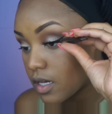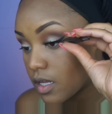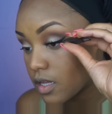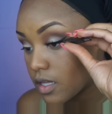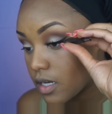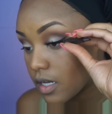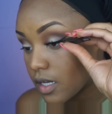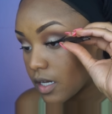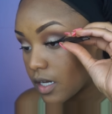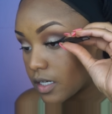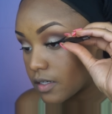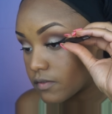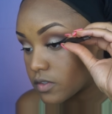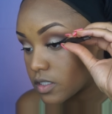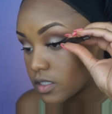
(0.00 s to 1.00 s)
And then I
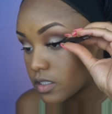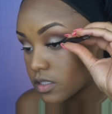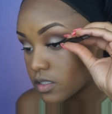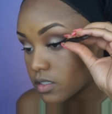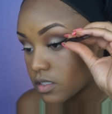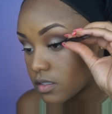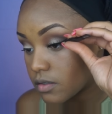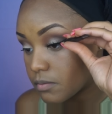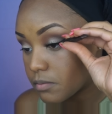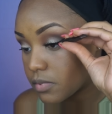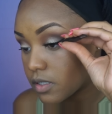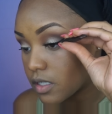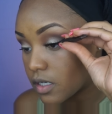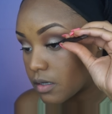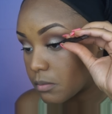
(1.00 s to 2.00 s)
kind of just
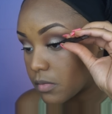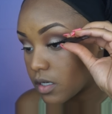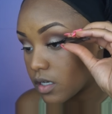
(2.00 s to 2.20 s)
Put them